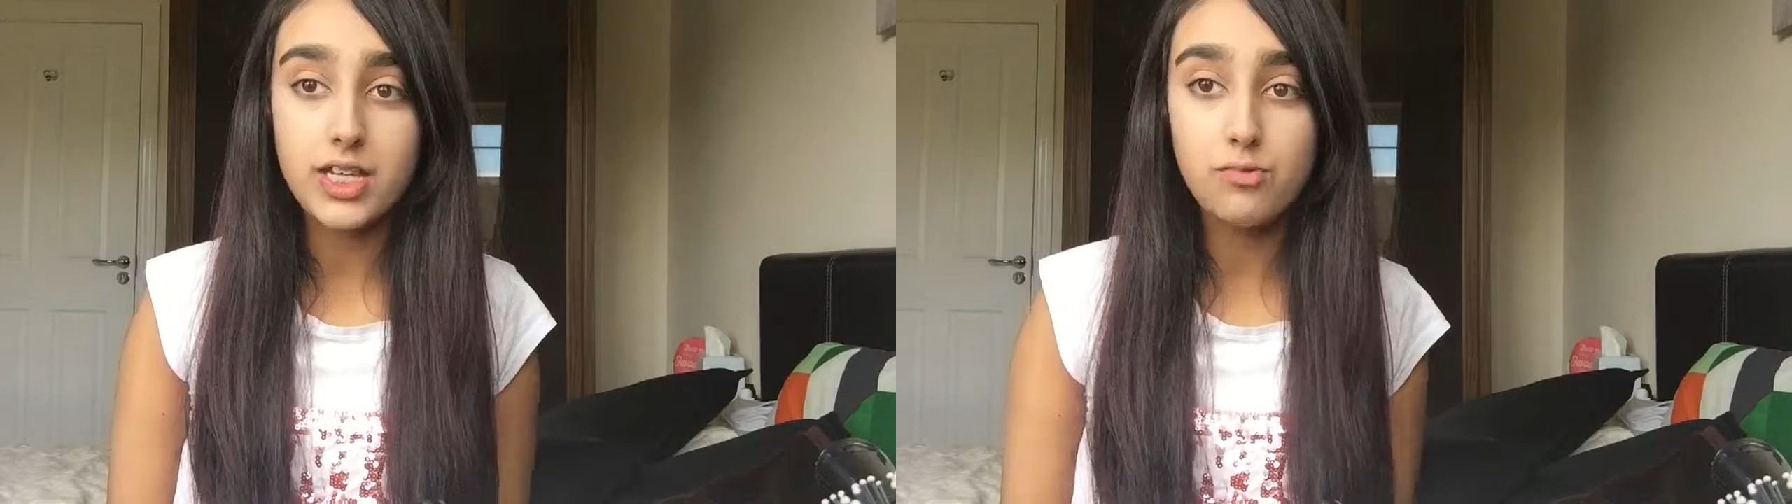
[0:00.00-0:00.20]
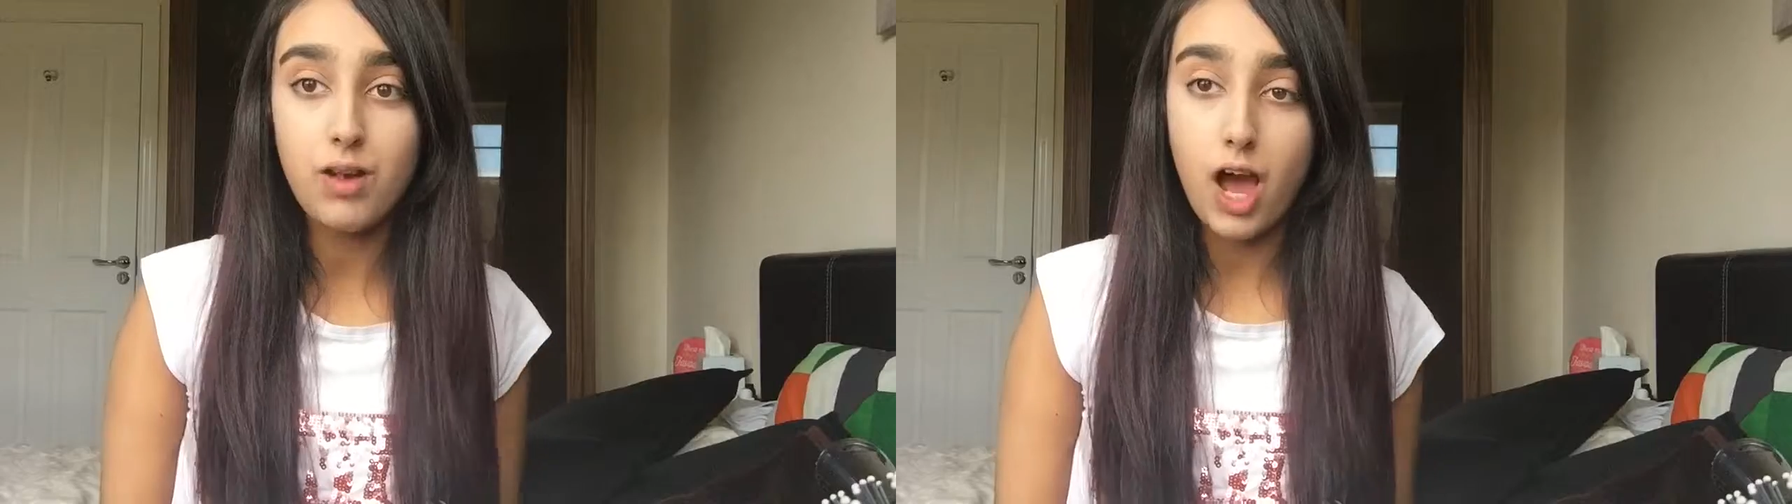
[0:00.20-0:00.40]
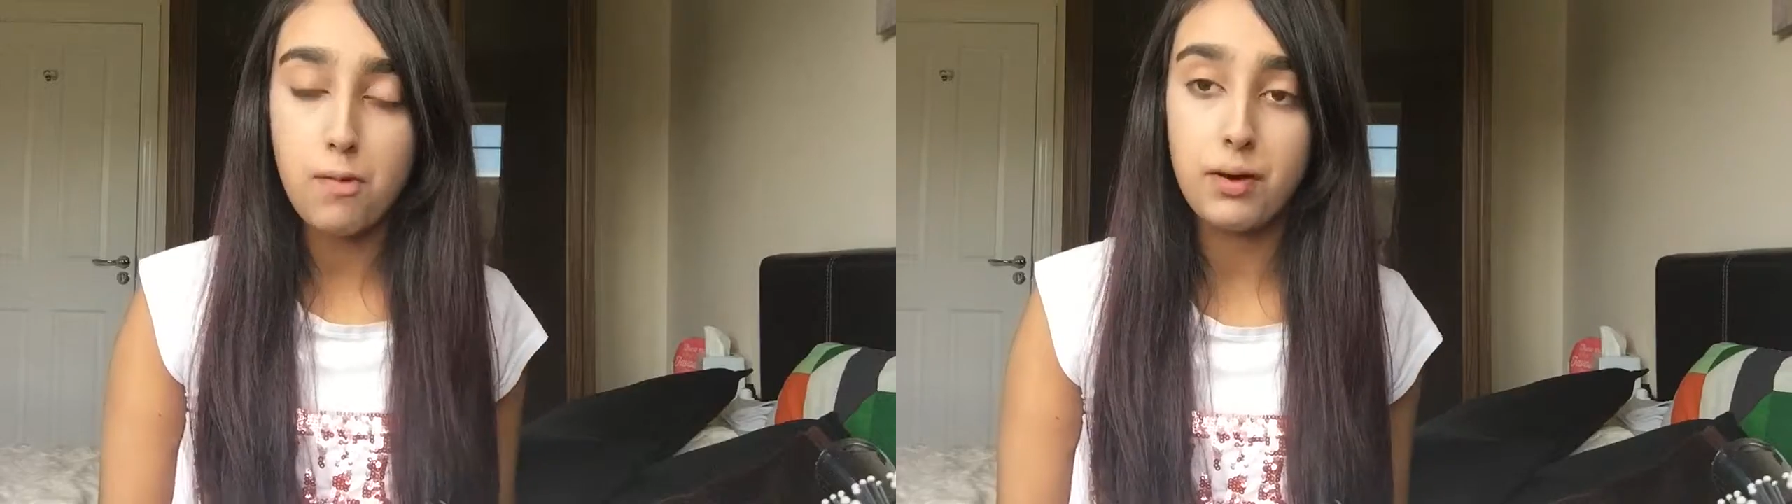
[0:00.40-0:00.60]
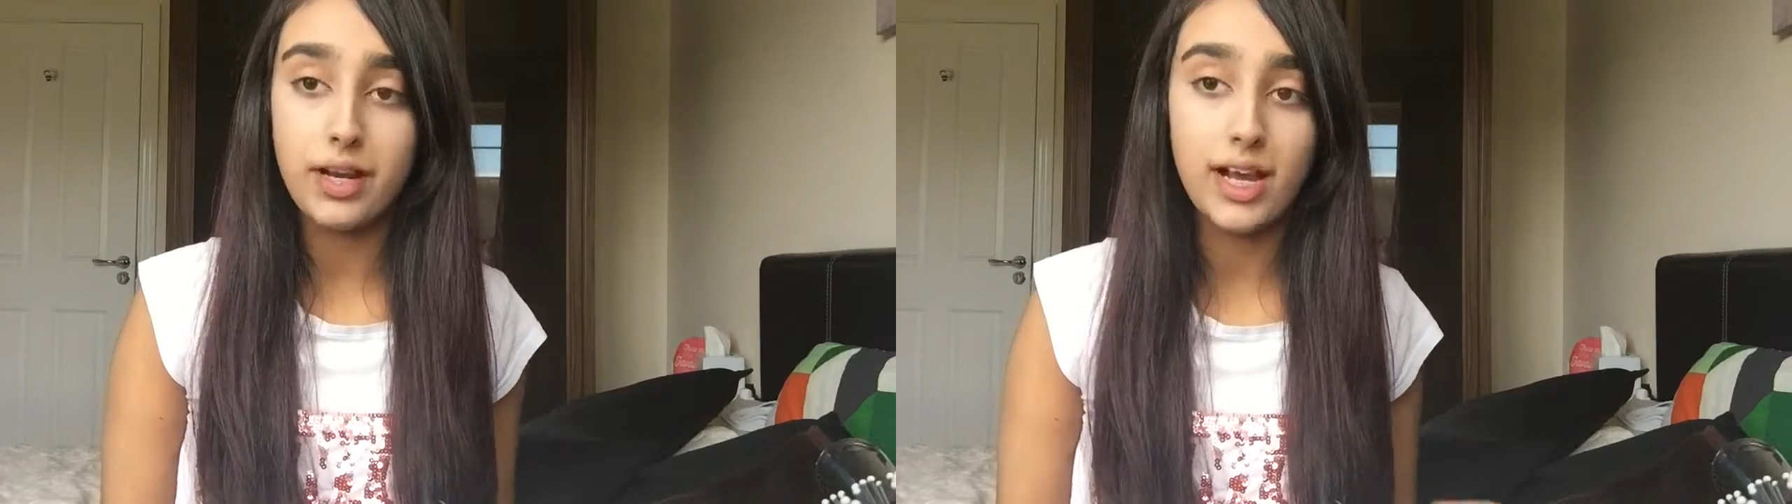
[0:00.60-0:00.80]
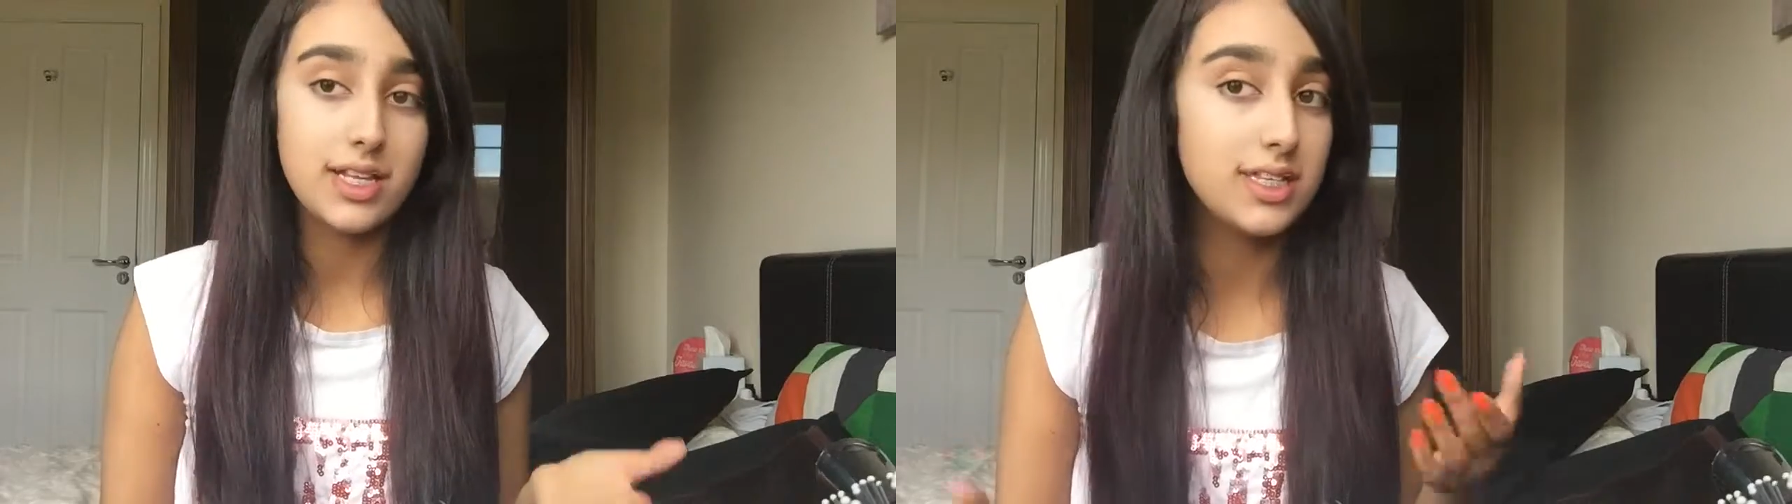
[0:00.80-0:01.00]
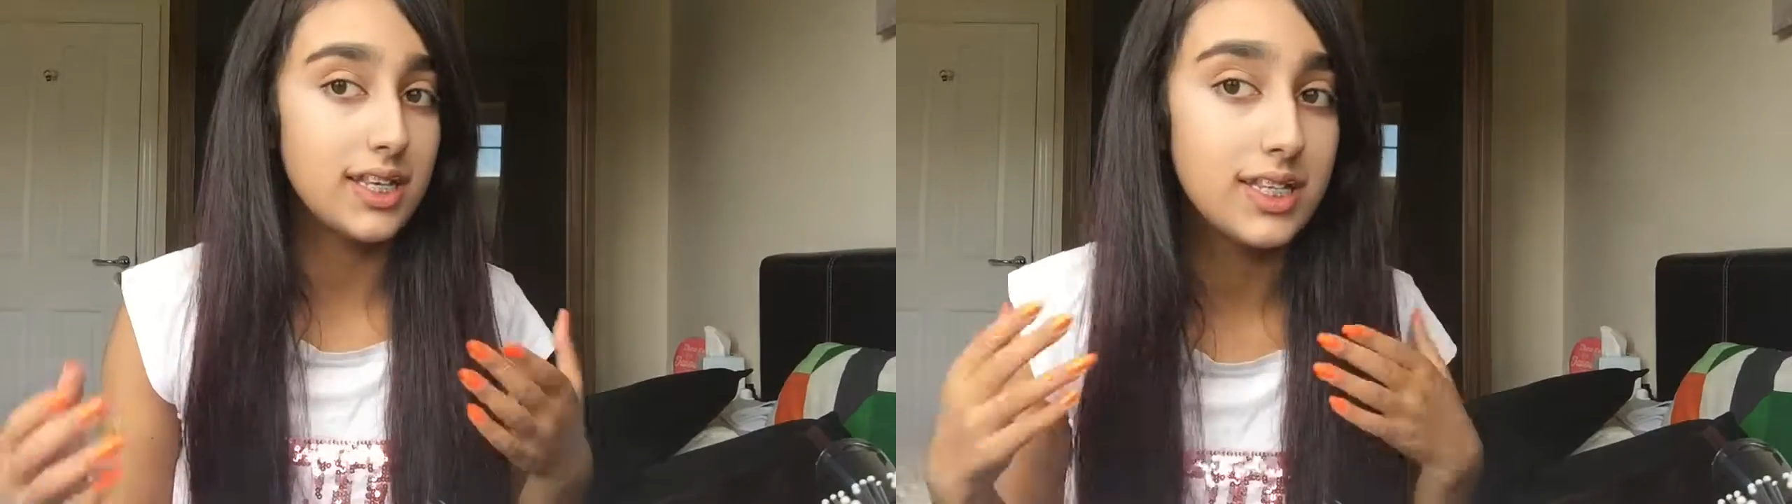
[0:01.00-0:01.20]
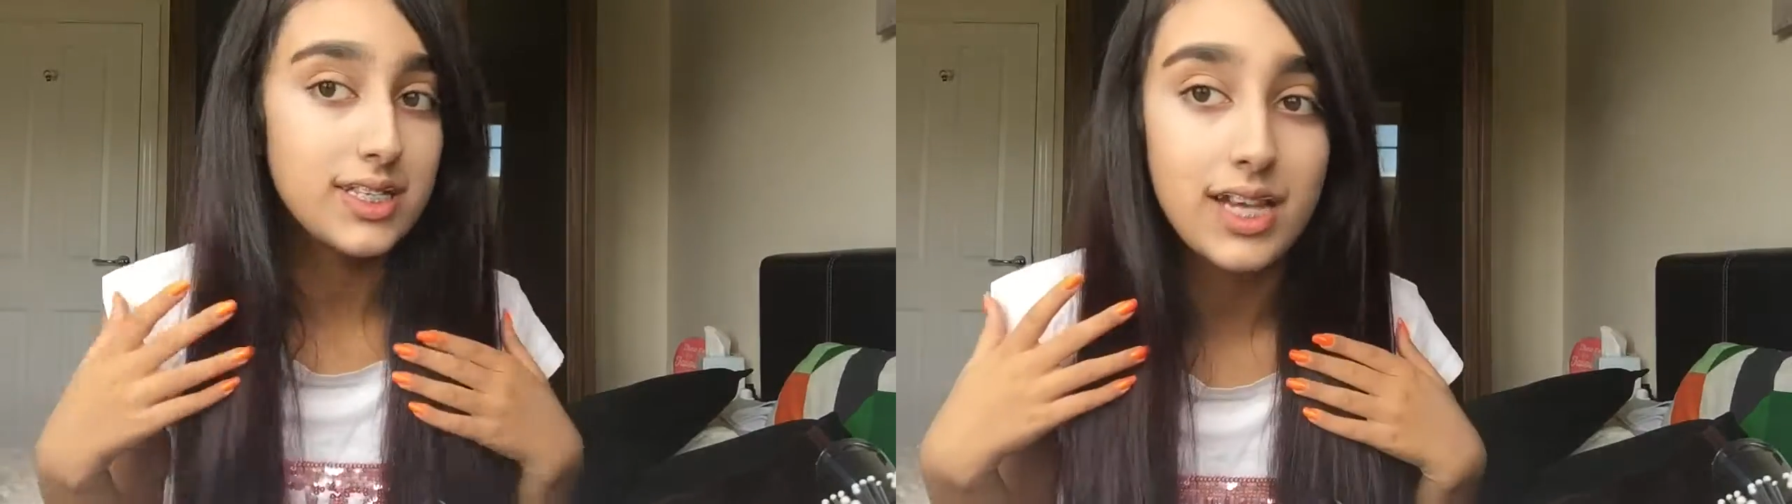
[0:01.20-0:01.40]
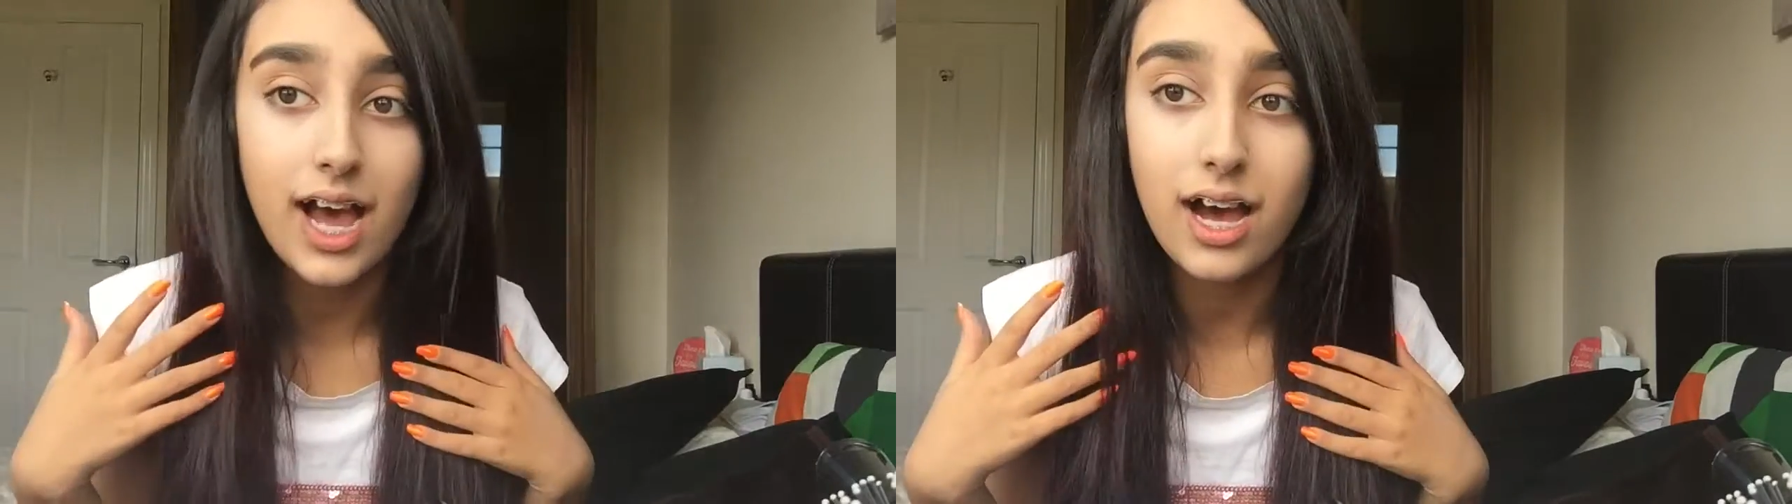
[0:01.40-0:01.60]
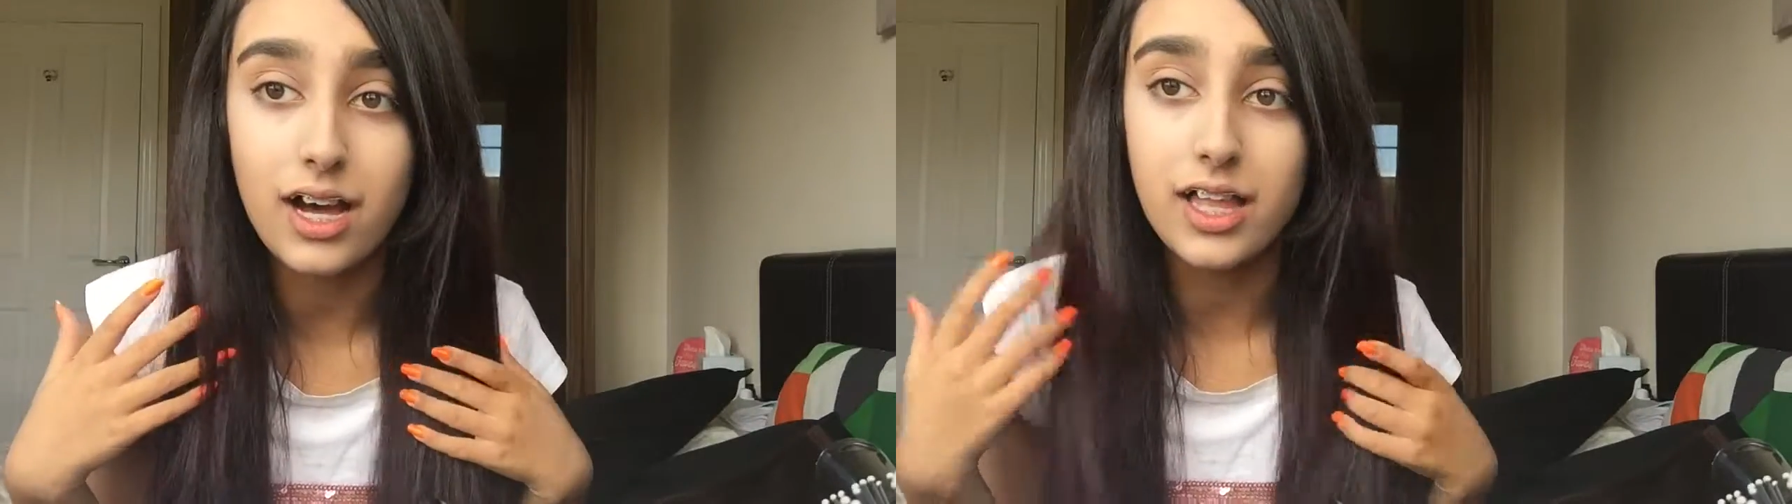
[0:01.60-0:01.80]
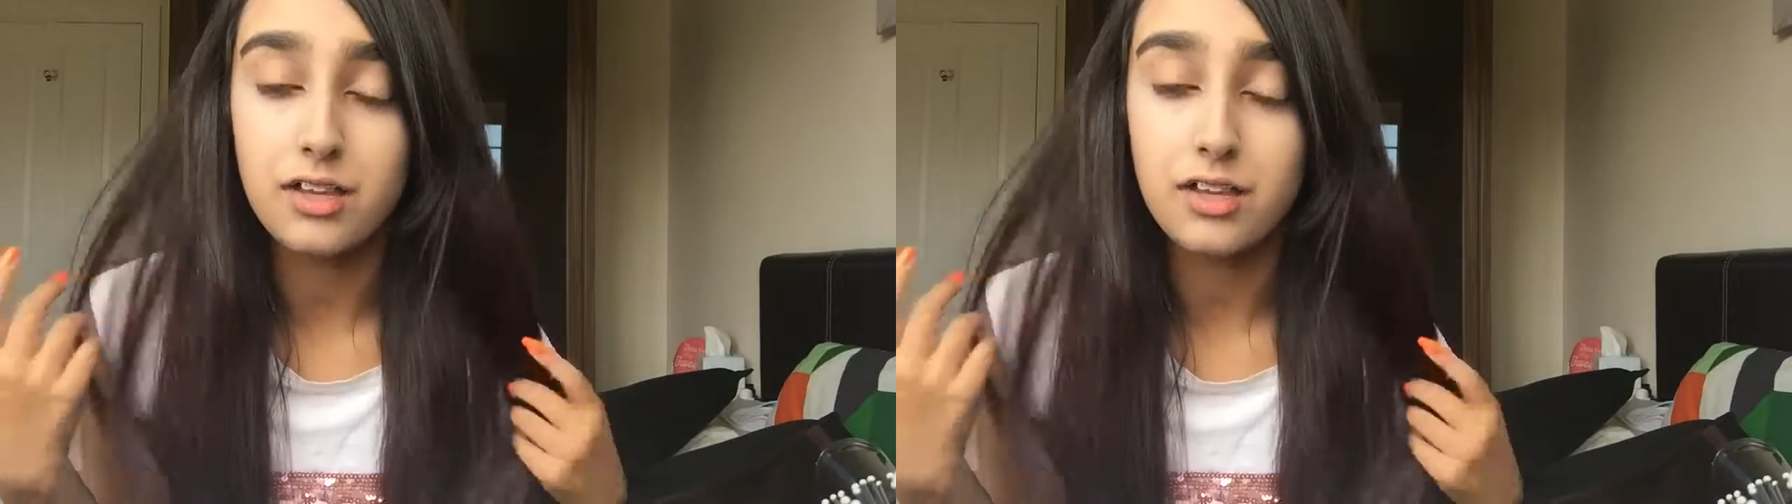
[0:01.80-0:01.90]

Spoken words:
added my eye brightener. As you can tell,